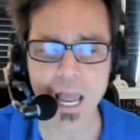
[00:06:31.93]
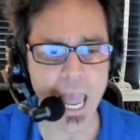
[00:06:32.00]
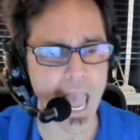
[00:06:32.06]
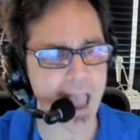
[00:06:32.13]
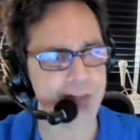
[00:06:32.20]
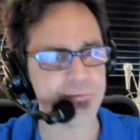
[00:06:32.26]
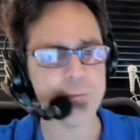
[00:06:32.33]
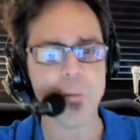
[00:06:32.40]

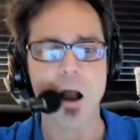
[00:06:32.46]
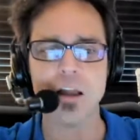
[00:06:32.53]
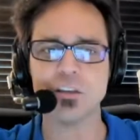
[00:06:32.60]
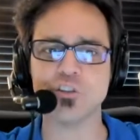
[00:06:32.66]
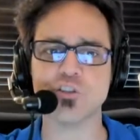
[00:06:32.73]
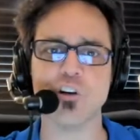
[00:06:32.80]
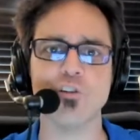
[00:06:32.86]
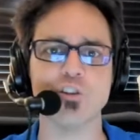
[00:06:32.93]
Everybody
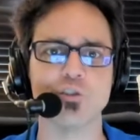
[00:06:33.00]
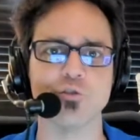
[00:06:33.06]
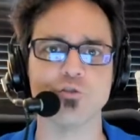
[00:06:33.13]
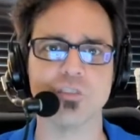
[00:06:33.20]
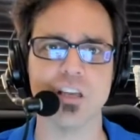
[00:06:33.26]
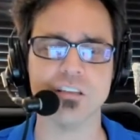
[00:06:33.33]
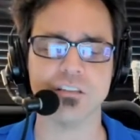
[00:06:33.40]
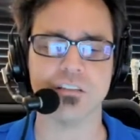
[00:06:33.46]
social
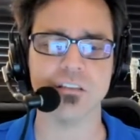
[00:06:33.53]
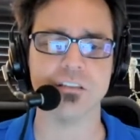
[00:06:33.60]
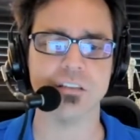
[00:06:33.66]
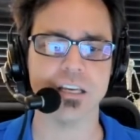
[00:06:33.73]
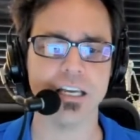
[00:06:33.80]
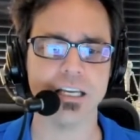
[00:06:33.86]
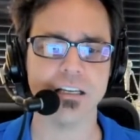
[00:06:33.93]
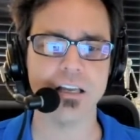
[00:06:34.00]

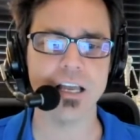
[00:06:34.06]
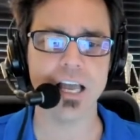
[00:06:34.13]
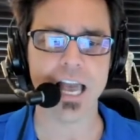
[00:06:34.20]
distancing.